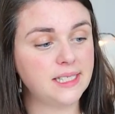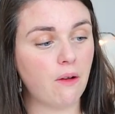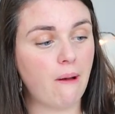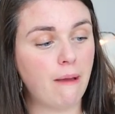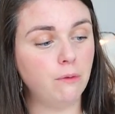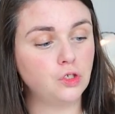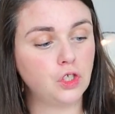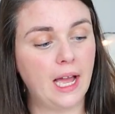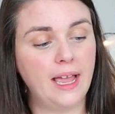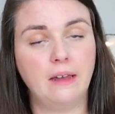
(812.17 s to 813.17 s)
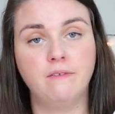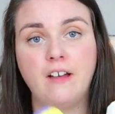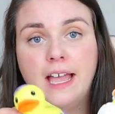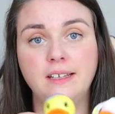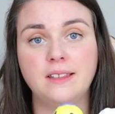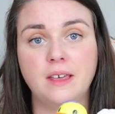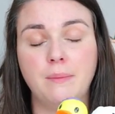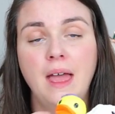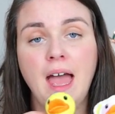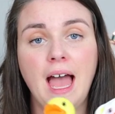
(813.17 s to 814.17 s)
So I will try and find
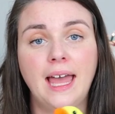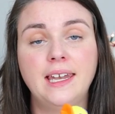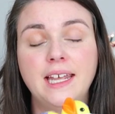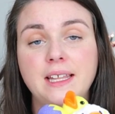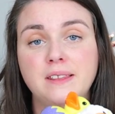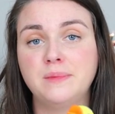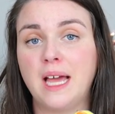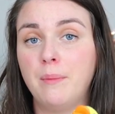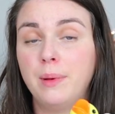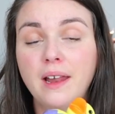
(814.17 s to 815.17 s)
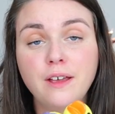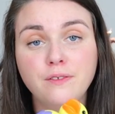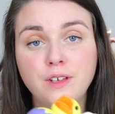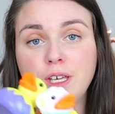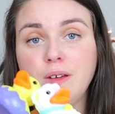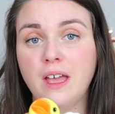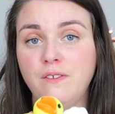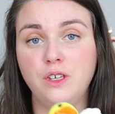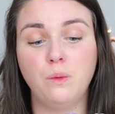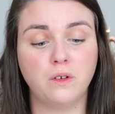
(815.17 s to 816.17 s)
them and link them down below for you
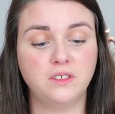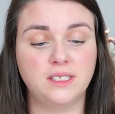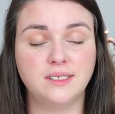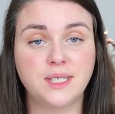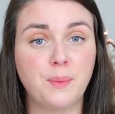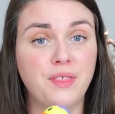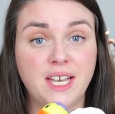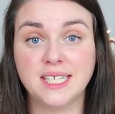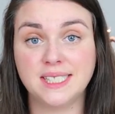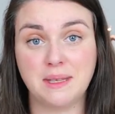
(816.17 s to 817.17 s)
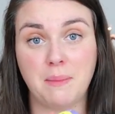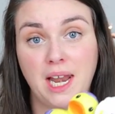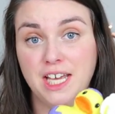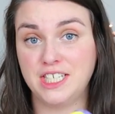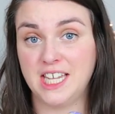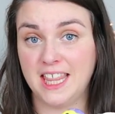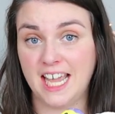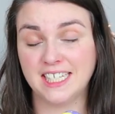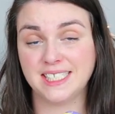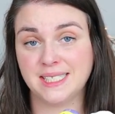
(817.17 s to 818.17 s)
if you wanted something similar to
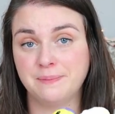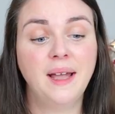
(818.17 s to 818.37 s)
this.